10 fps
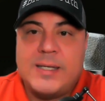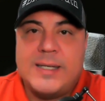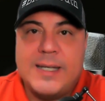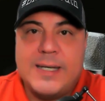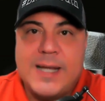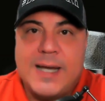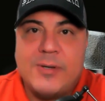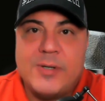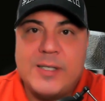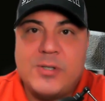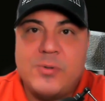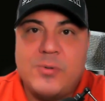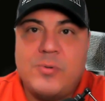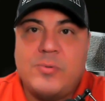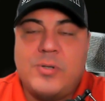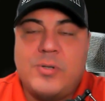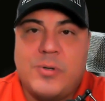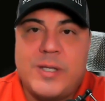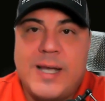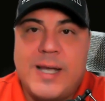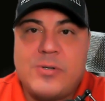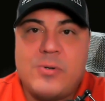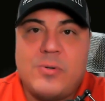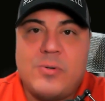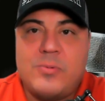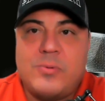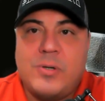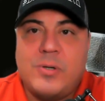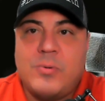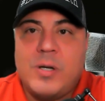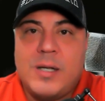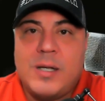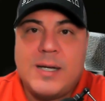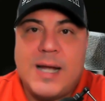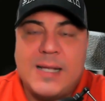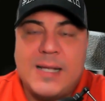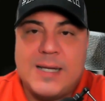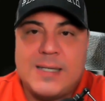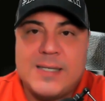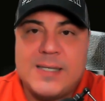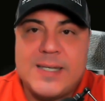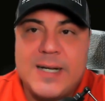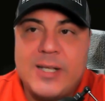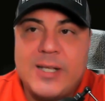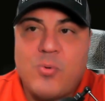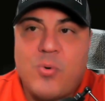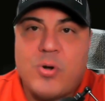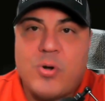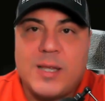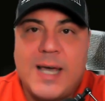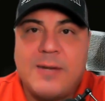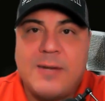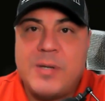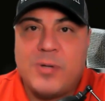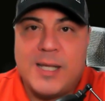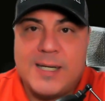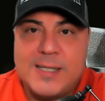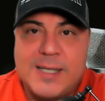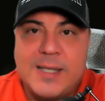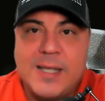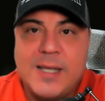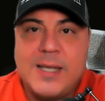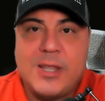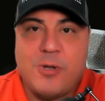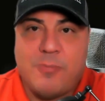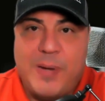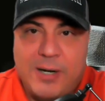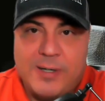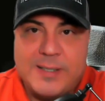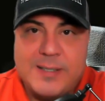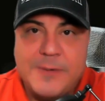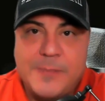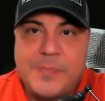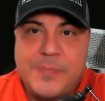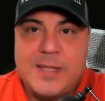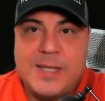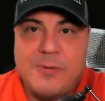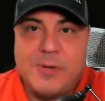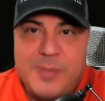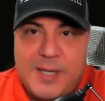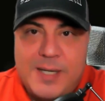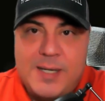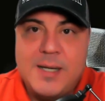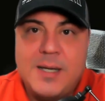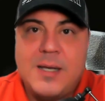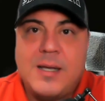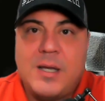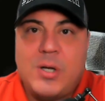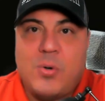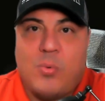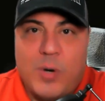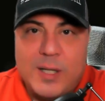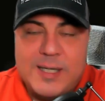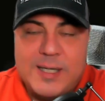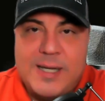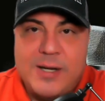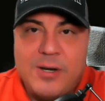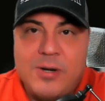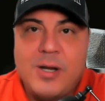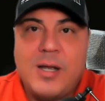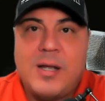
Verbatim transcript: get down into, you know, the actual, you know, context and setting of the word. A lot of people, like I said, they're parrots. They repeat what they hear